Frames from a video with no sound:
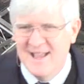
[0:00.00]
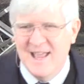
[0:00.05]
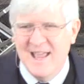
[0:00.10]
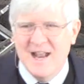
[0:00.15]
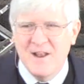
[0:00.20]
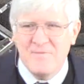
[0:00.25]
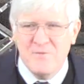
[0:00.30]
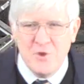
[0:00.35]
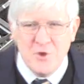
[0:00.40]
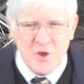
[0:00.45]

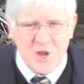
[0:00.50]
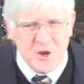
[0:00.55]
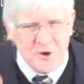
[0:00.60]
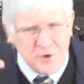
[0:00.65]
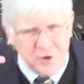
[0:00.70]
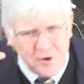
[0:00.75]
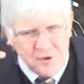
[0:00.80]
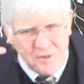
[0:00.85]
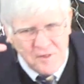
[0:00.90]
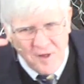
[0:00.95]
And if you hear
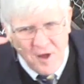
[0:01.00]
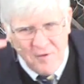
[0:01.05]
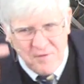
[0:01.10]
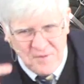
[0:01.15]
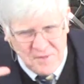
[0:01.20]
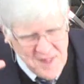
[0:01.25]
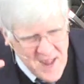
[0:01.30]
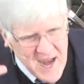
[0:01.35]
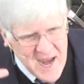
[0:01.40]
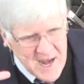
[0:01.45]
yourself
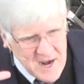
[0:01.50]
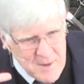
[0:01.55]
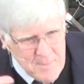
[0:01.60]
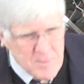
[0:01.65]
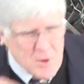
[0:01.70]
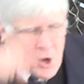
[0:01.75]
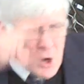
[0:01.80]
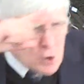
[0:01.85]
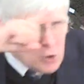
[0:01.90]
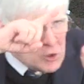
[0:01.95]
saying
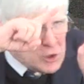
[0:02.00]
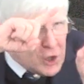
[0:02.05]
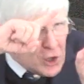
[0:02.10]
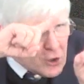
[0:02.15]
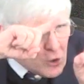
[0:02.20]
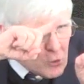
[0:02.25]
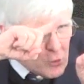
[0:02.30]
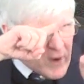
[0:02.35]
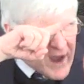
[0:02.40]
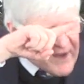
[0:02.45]
them,
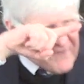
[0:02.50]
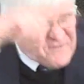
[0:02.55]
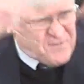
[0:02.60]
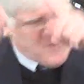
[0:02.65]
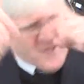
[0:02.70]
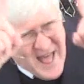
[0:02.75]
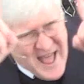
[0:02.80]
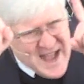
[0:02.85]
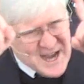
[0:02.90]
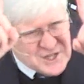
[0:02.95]
little red
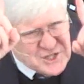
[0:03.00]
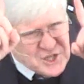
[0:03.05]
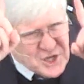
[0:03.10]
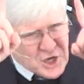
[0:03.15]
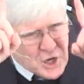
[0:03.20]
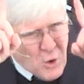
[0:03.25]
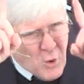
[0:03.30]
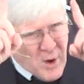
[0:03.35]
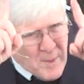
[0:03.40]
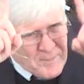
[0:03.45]
flags should
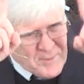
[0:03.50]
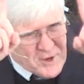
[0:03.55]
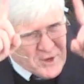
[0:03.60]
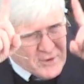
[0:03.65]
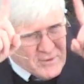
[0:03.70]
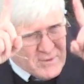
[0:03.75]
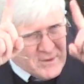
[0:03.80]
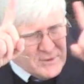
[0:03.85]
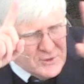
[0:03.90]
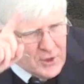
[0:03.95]
go up in
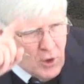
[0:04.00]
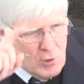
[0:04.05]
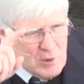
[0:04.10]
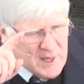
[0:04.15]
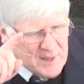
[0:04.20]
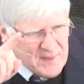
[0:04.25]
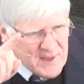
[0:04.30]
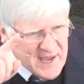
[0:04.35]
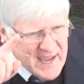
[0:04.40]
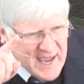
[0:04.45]
your, don't
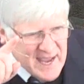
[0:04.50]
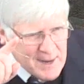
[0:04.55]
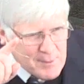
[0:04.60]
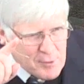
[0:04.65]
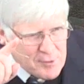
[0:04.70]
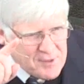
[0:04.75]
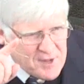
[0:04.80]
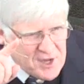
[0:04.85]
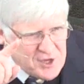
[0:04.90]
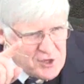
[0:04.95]
let the
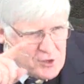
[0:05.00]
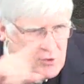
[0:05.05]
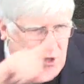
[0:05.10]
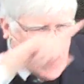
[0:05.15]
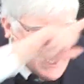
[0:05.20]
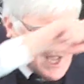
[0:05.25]
cannibals get you,